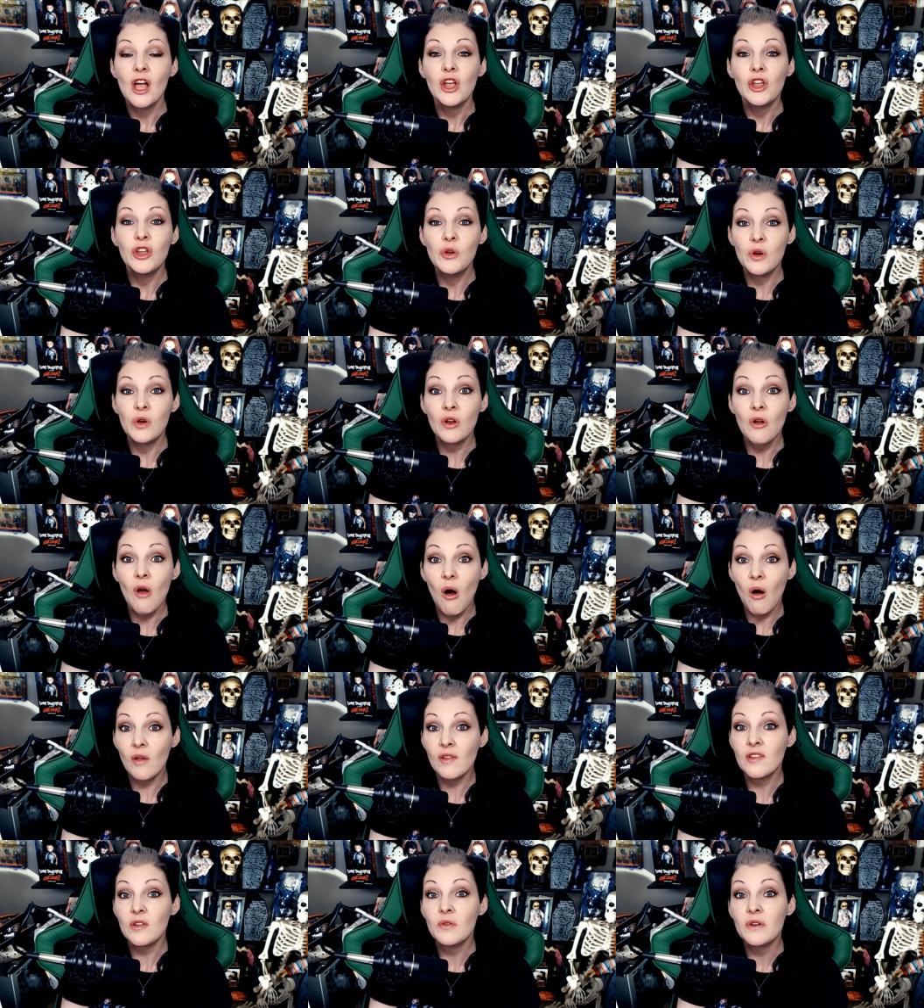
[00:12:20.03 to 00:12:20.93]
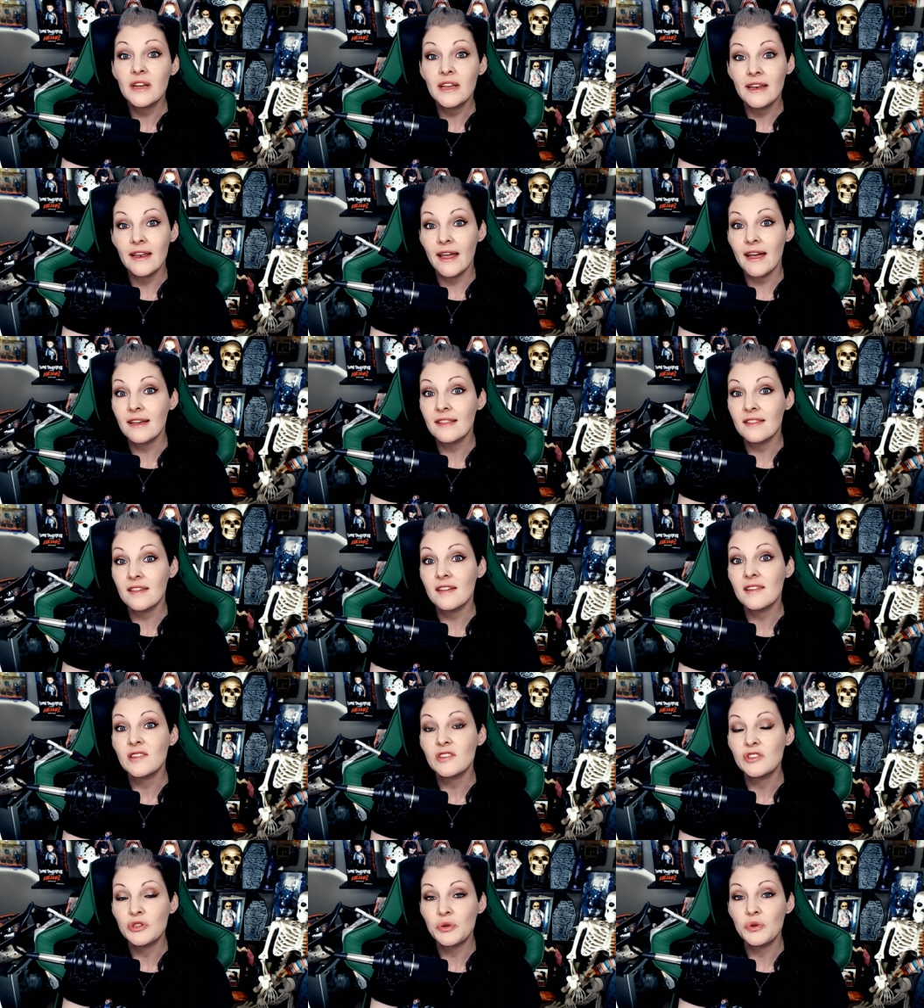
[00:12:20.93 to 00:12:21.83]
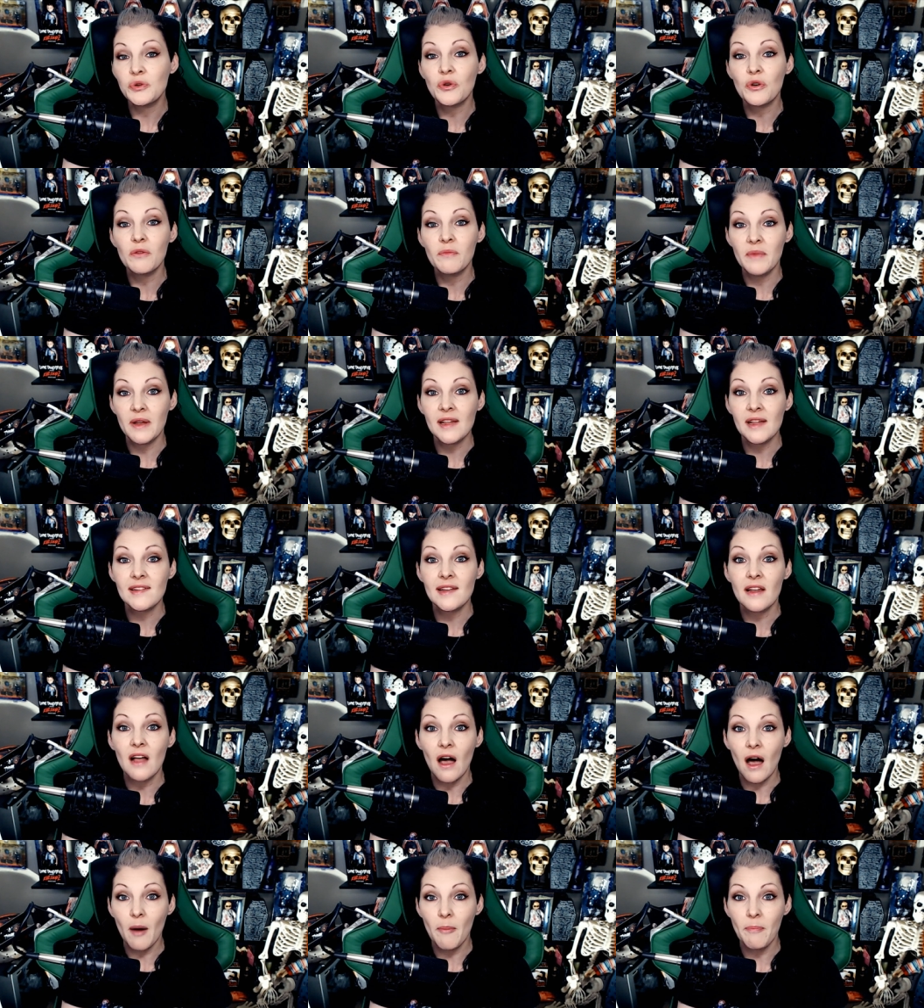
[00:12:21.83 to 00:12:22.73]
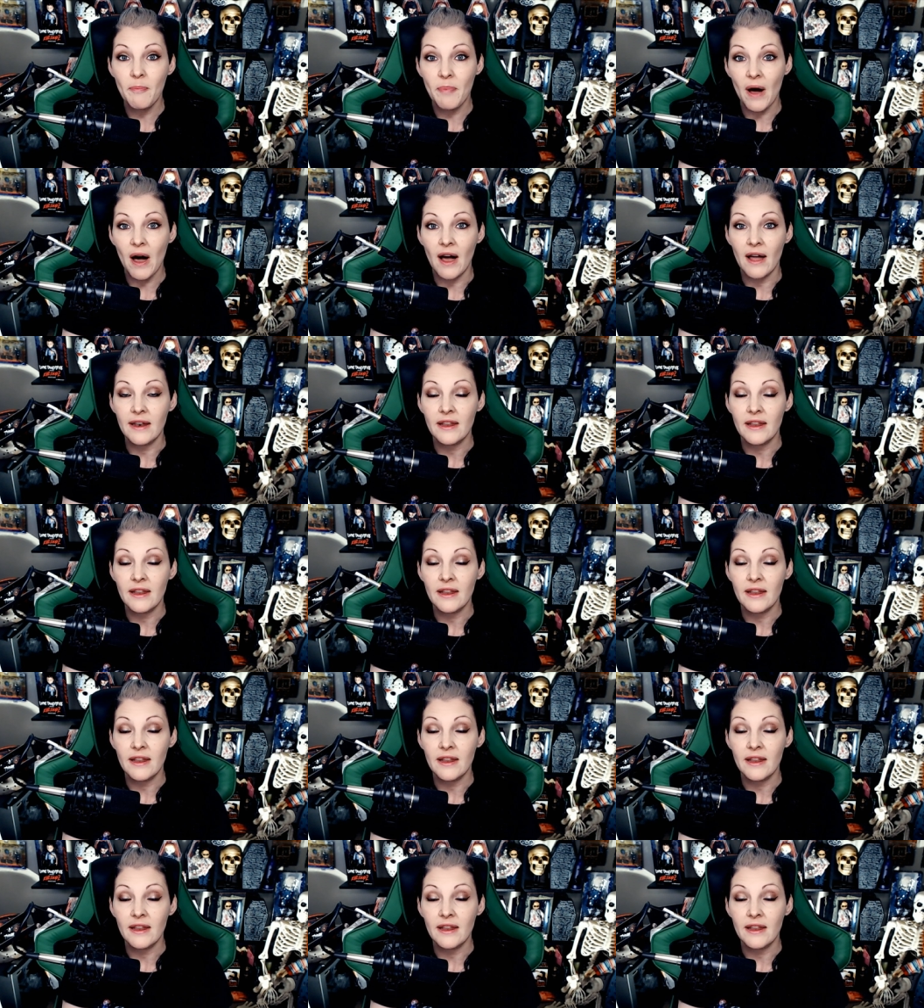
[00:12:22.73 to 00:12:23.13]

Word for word: You can also connect this to your Mix It Up bot.